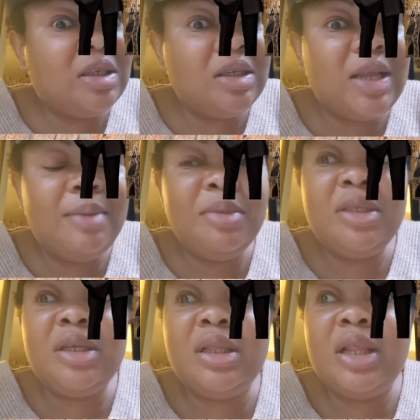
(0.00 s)
of thing, let
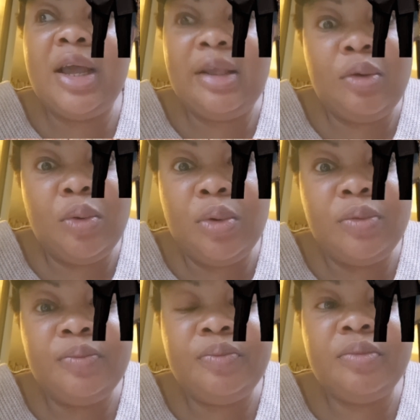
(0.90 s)
me the like,
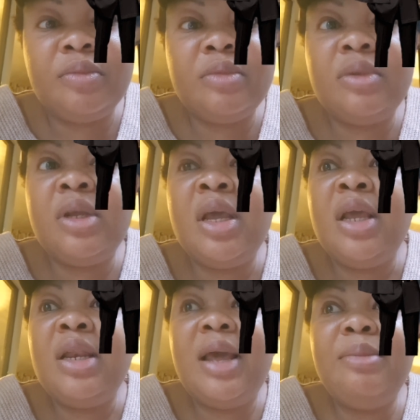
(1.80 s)
oh.
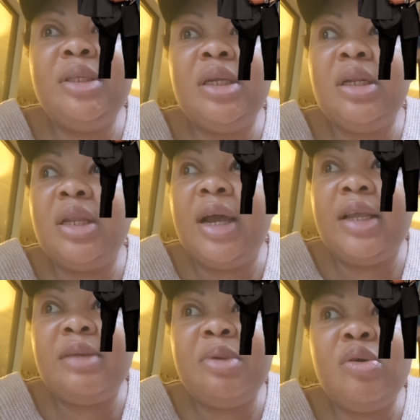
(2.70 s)
Let me the
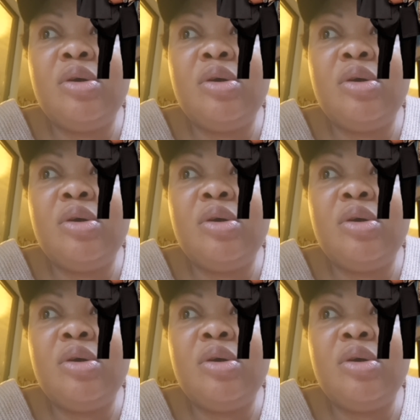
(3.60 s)
like. May